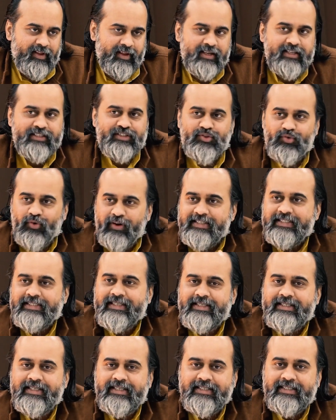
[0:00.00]
He is
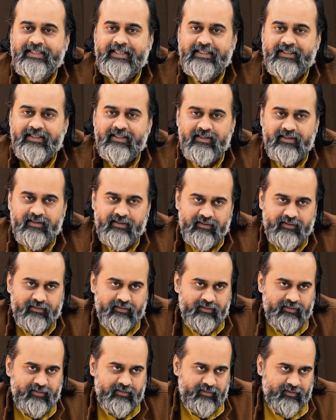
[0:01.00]
choiceless in a sense.
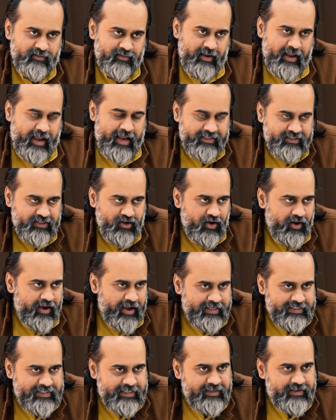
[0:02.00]
As long
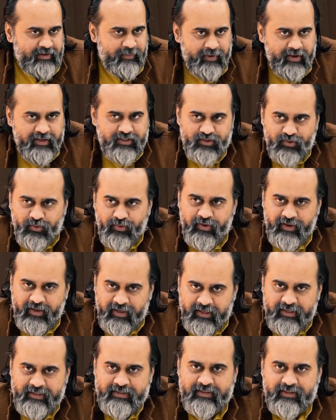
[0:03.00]
as he remains who
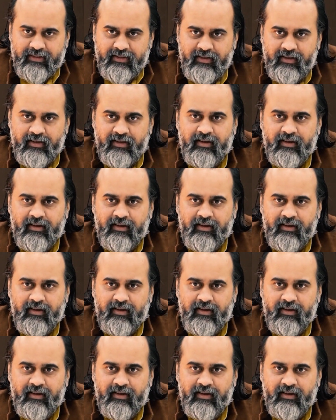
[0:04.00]
he is,